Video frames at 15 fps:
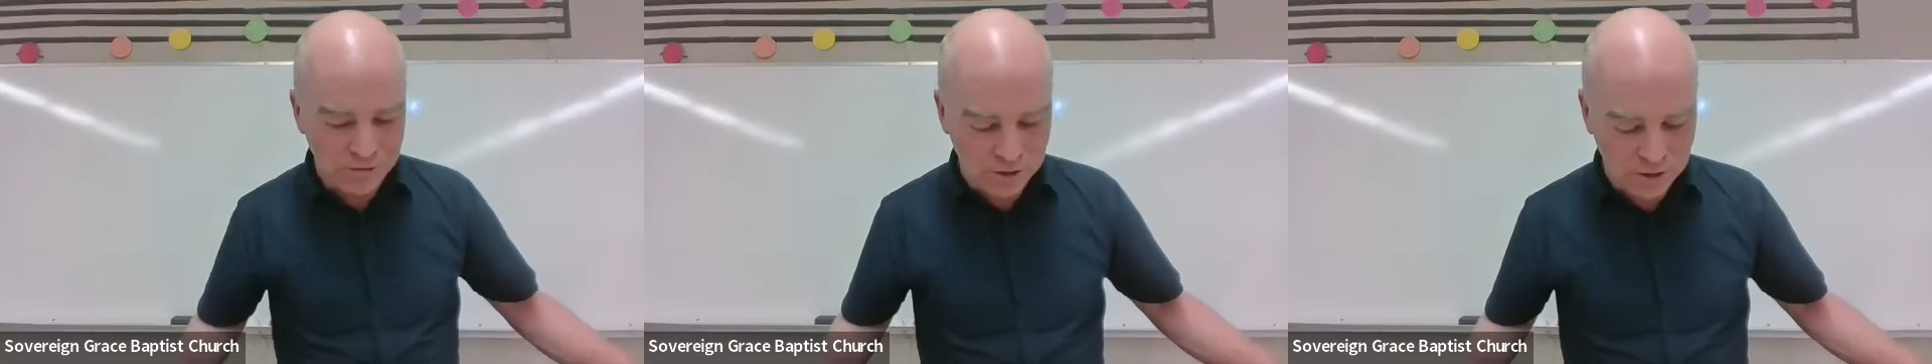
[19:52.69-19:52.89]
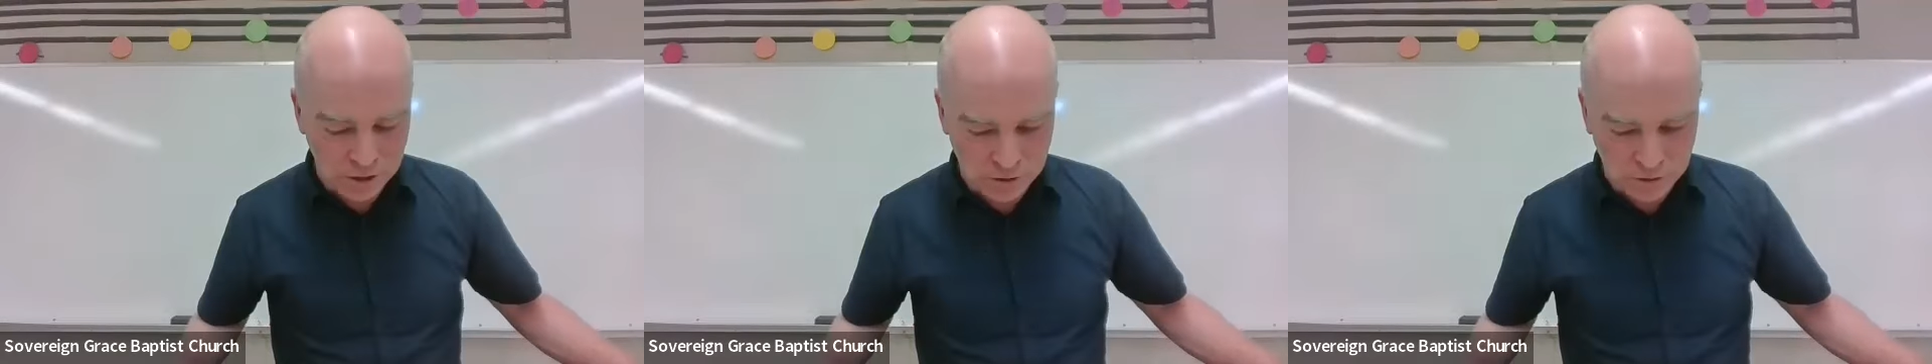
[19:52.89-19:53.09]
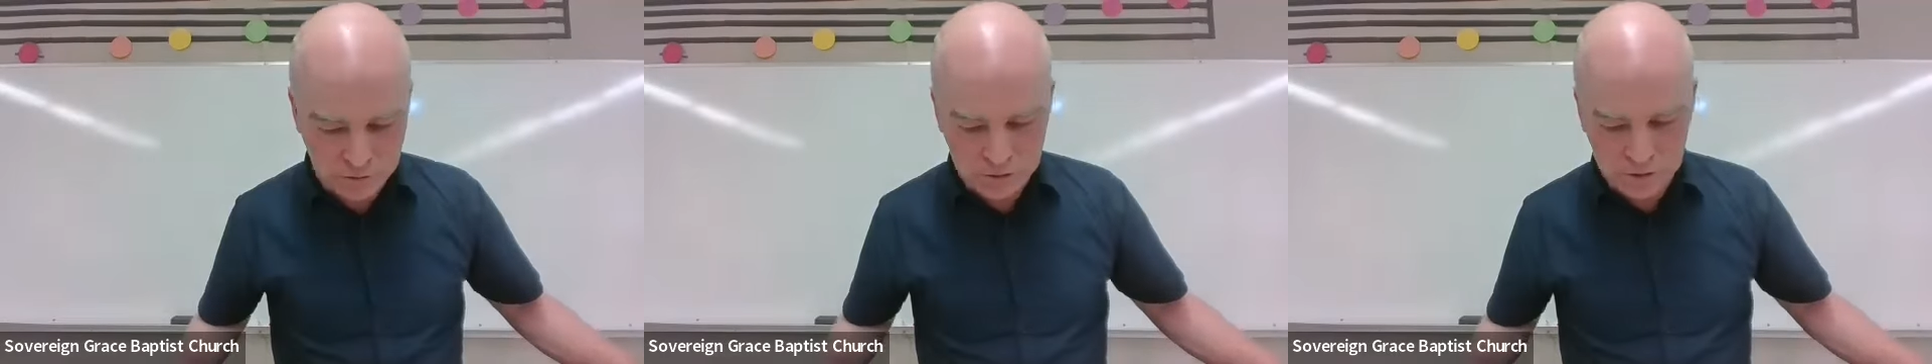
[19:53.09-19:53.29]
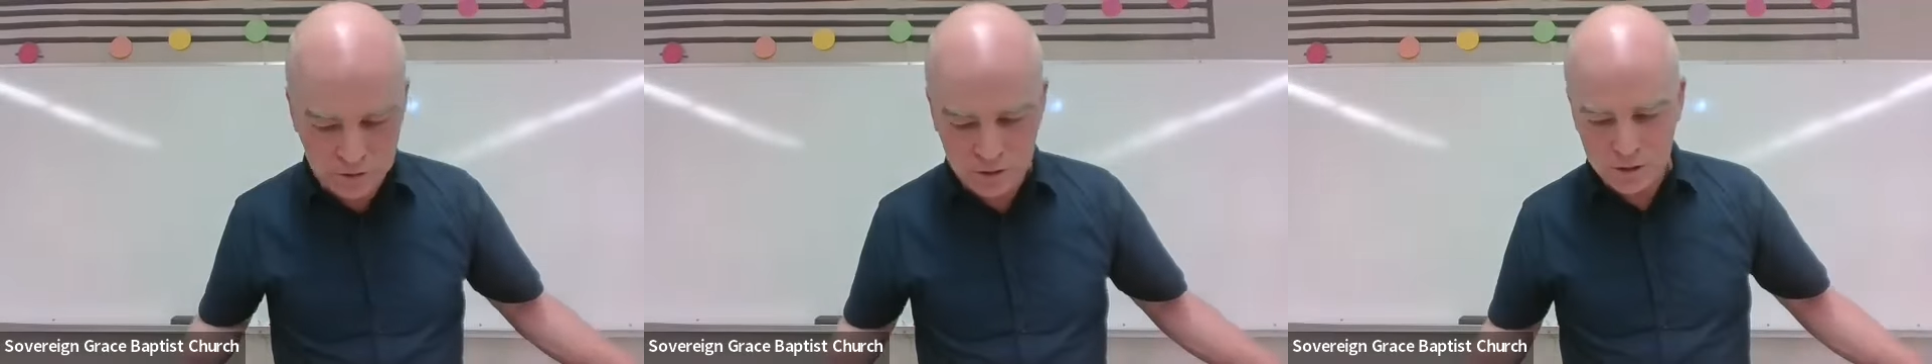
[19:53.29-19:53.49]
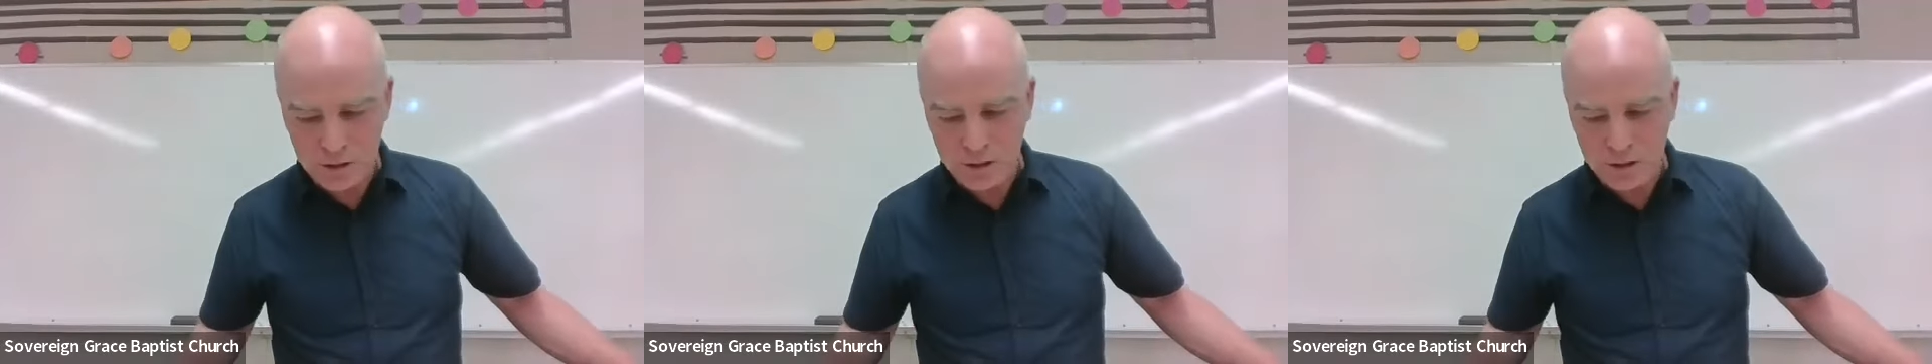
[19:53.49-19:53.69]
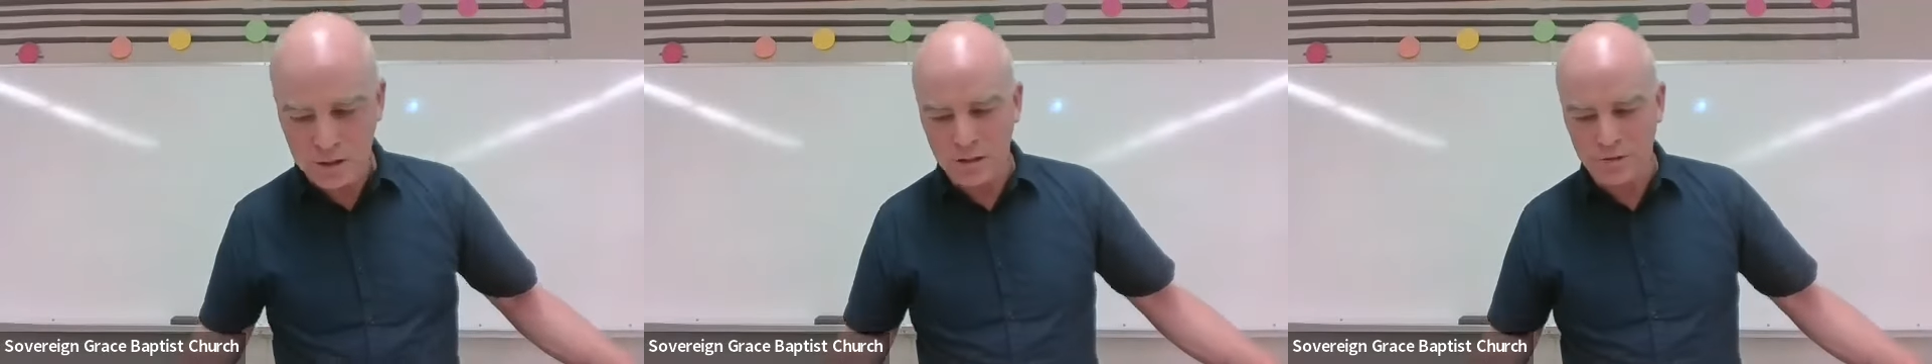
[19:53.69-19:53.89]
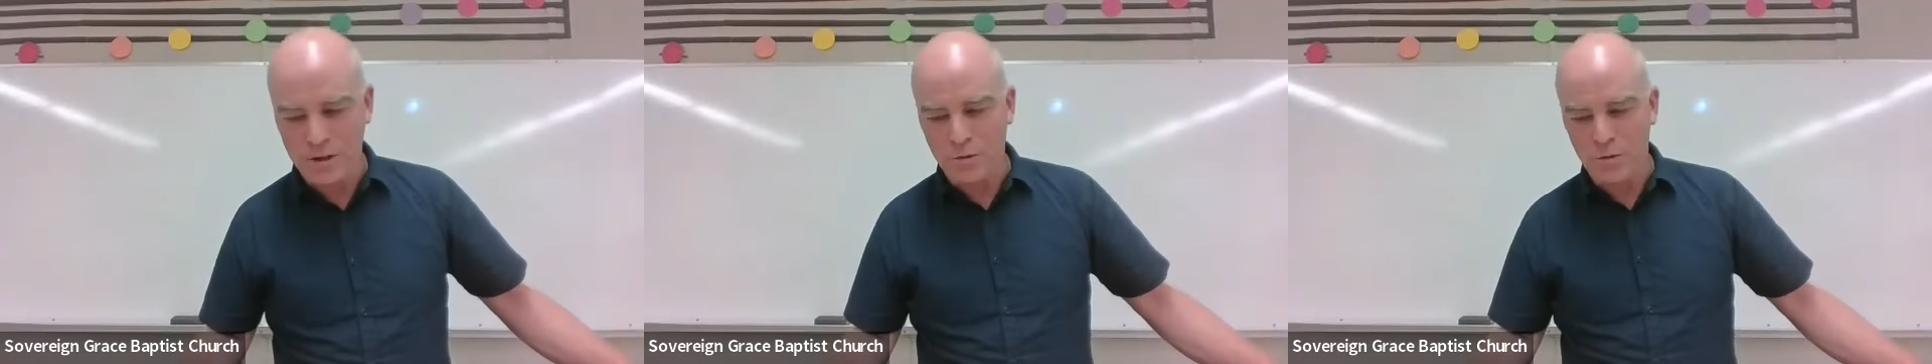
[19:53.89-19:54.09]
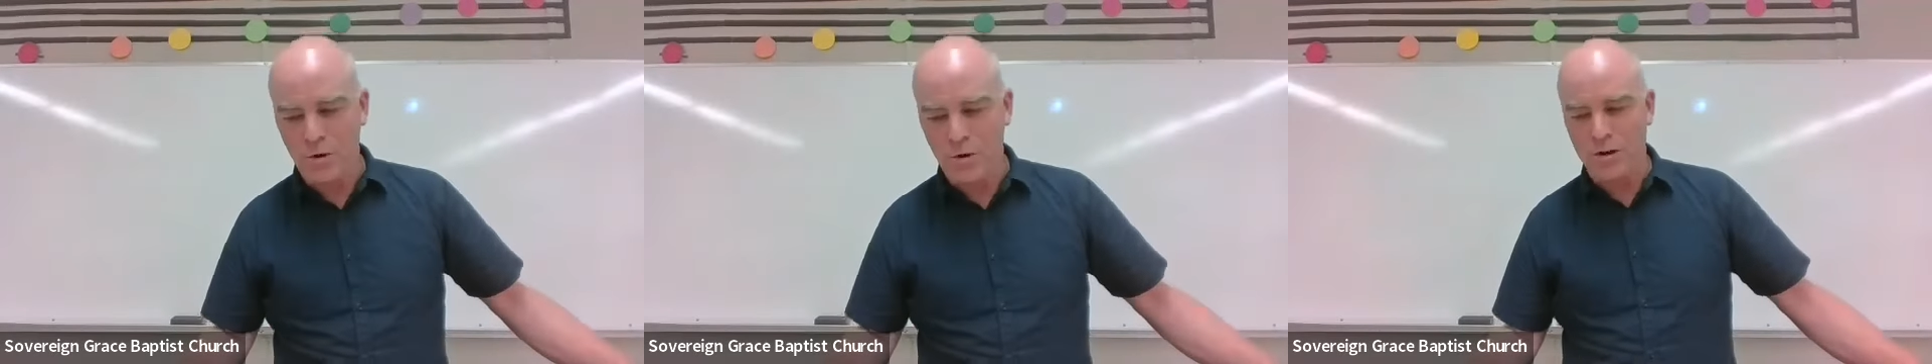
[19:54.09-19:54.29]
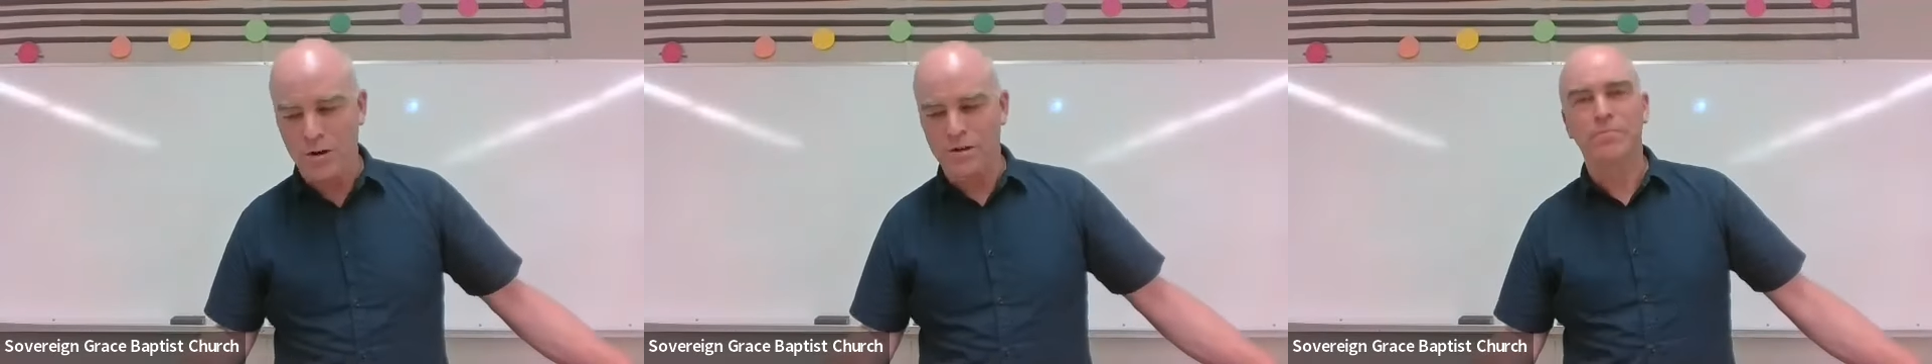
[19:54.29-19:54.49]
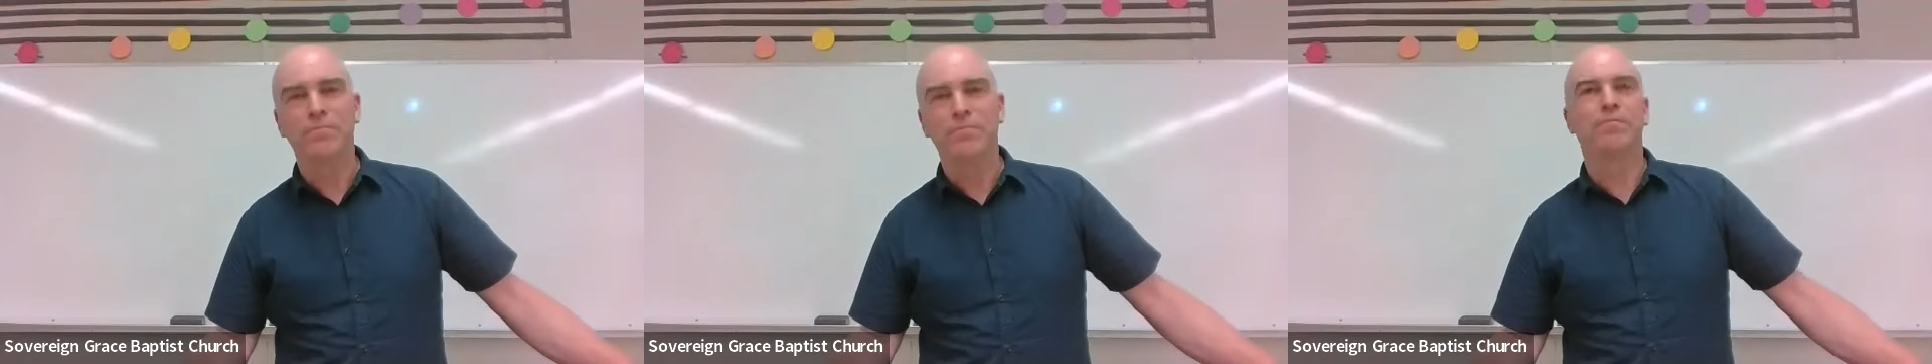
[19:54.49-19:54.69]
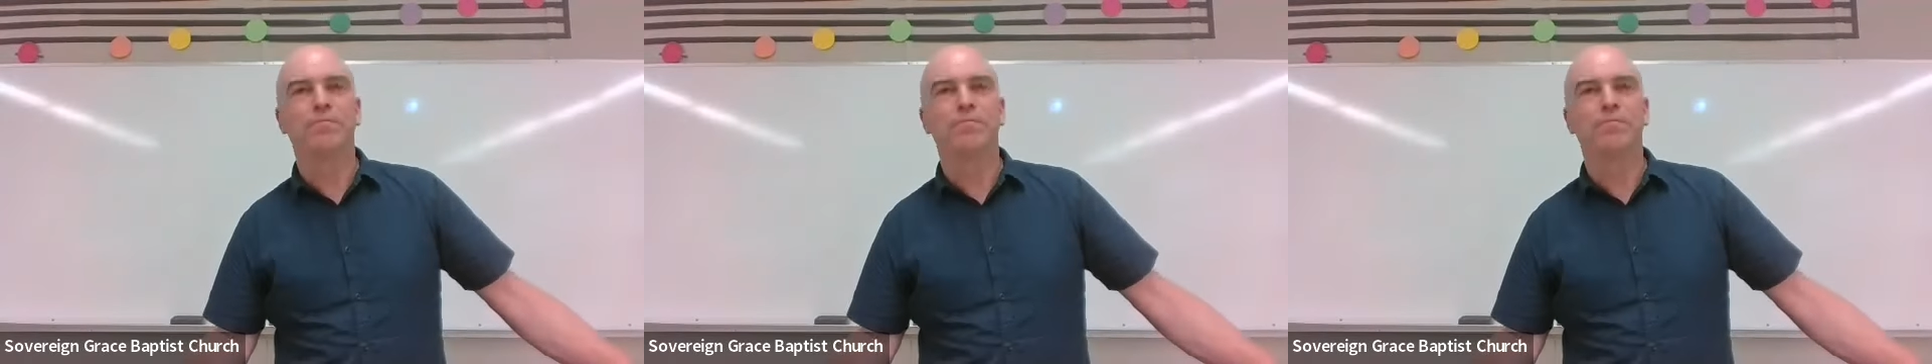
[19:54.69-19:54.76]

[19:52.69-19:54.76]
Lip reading: given you living water.